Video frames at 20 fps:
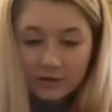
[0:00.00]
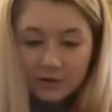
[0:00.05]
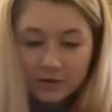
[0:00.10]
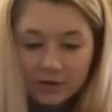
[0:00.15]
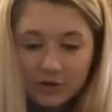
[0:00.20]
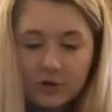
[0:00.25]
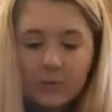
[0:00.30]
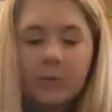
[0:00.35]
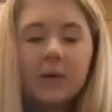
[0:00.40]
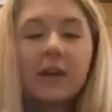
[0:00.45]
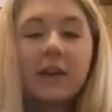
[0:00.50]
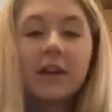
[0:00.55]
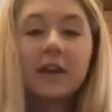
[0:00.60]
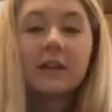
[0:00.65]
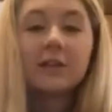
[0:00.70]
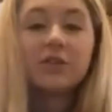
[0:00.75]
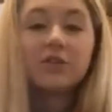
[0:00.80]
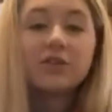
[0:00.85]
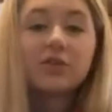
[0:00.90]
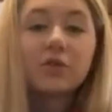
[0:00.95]
scooping it
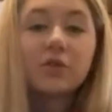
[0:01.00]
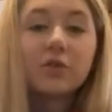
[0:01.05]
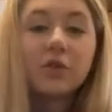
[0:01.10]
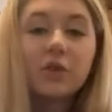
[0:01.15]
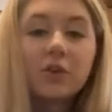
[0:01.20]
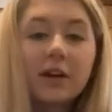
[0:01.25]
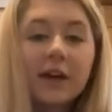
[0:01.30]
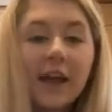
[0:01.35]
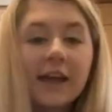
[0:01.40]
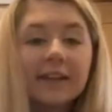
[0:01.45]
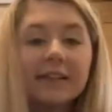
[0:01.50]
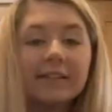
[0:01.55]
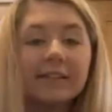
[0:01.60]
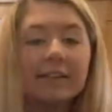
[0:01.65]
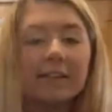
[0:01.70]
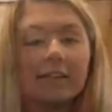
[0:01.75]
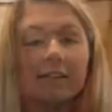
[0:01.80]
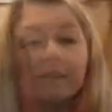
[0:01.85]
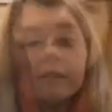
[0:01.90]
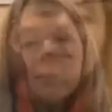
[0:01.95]
into your cases.